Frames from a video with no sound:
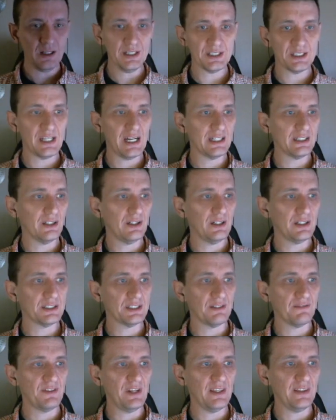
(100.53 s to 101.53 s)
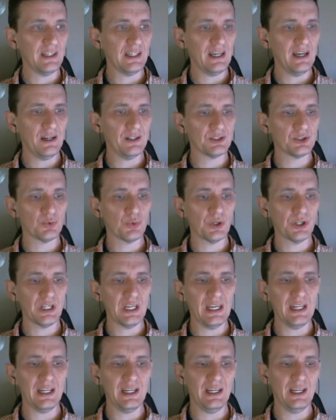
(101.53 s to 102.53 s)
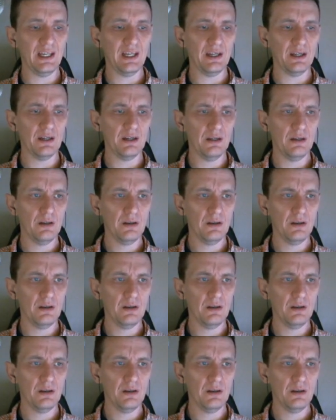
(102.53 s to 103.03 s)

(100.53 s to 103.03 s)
is not lost. If nothing else, we're getting